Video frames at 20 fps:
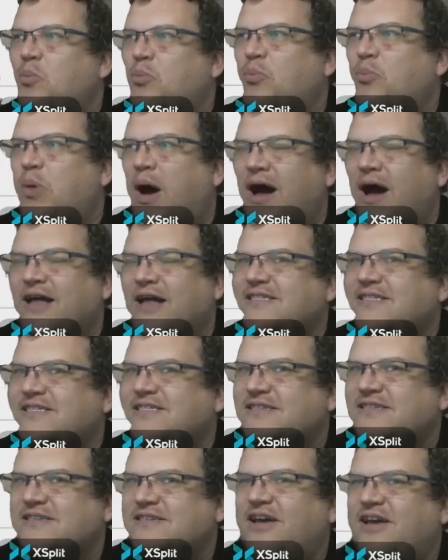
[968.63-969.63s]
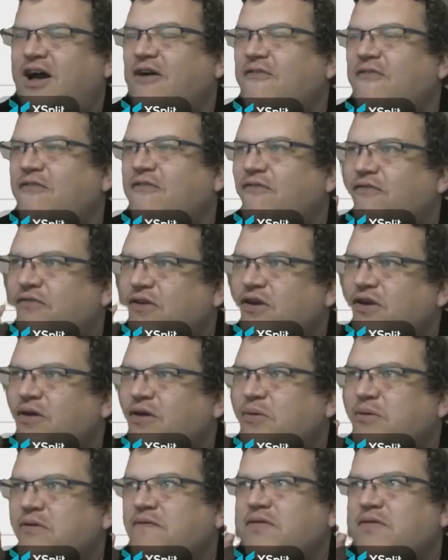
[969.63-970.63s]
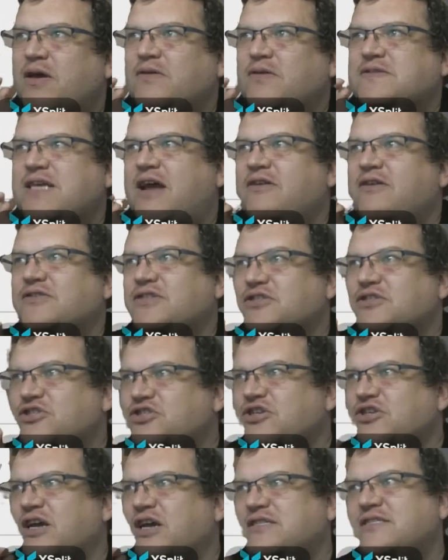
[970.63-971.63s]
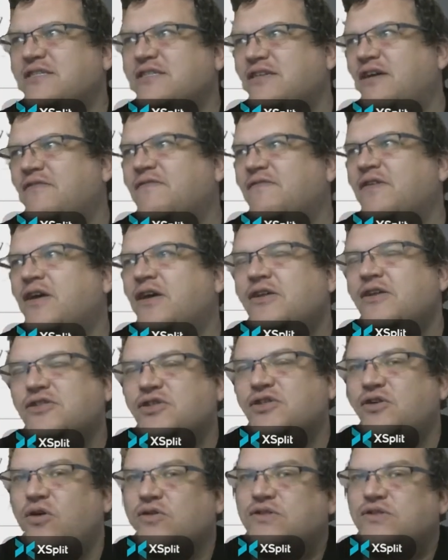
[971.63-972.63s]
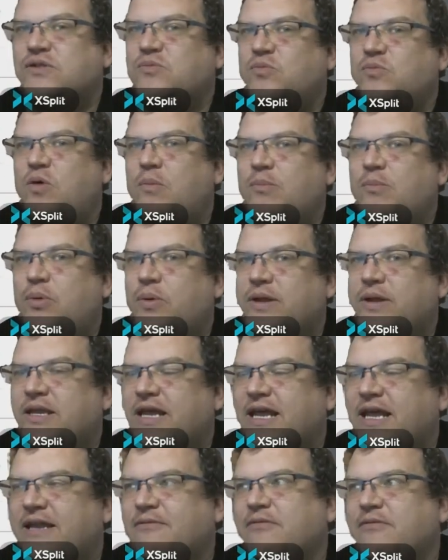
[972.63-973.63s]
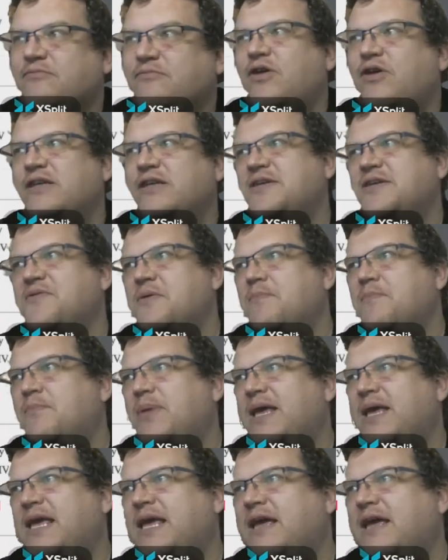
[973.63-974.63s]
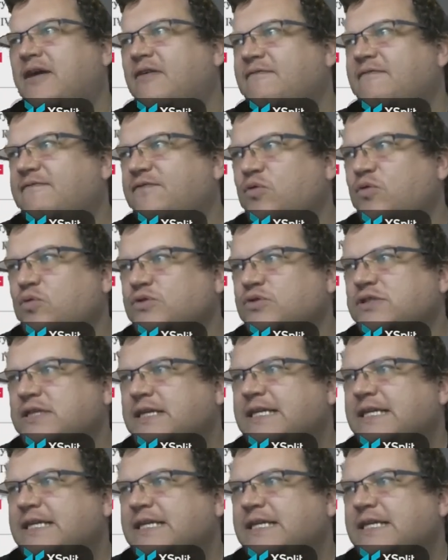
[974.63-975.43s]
but a few of those errors are just enough to cost them 1 point in Criterion B here, unfortunately.